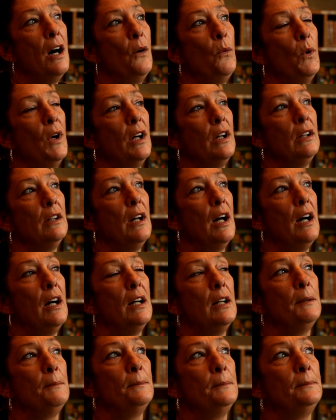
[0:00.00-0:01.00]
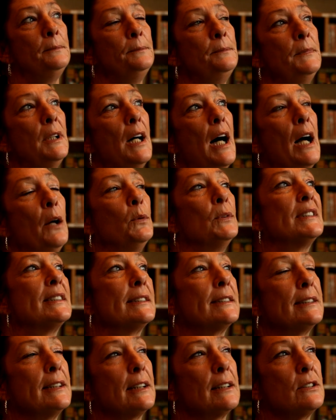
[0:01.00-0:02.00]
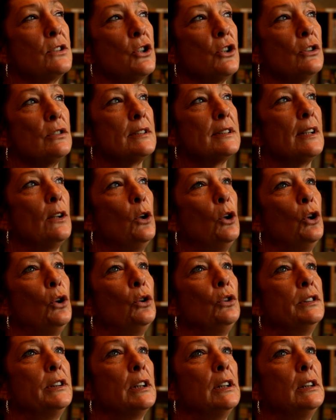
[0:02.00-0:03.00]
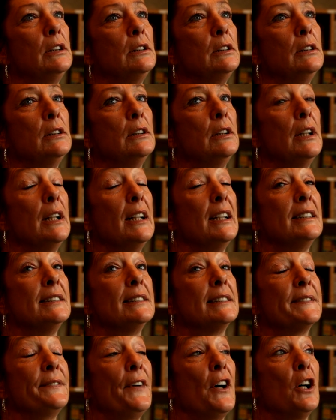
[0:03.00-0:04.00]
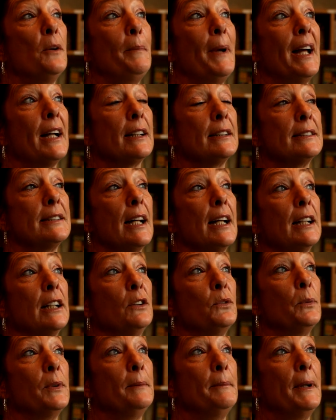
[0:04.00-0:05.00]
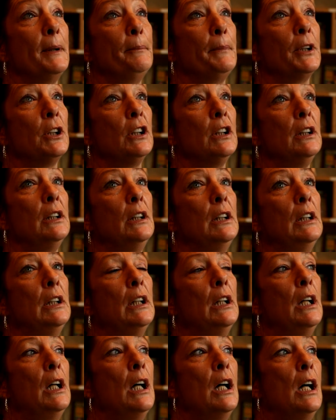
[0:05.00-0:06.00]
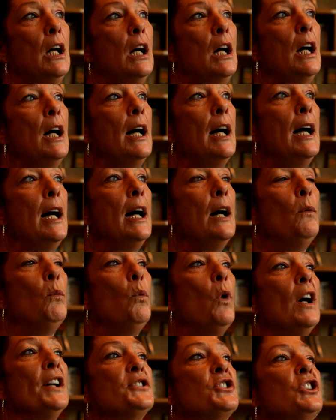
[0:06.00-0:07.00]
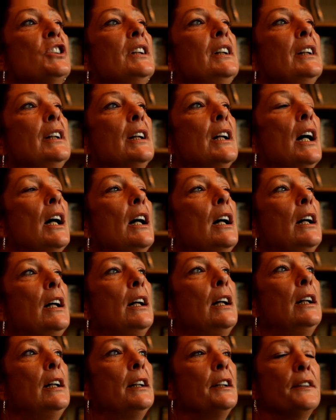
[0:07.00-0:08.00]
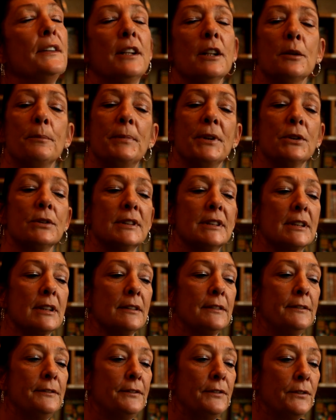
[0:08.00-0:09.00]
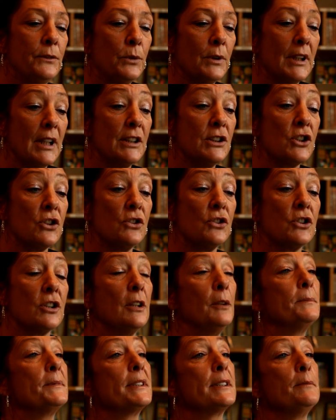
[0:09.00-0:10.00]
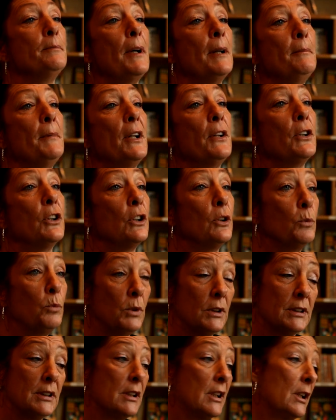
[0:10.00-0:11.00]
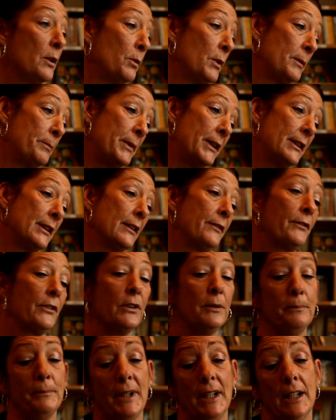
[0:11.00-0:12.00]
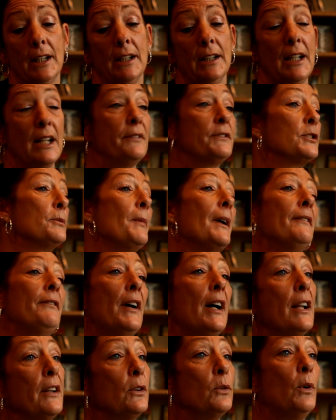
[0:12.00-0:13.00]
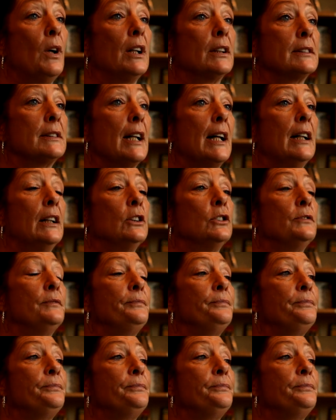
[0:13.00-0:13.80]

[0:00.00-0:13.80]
Well, I was 6 years old, as far back as I can remember, watching the abuse of relationships. My mother it would be different men after my father walked out.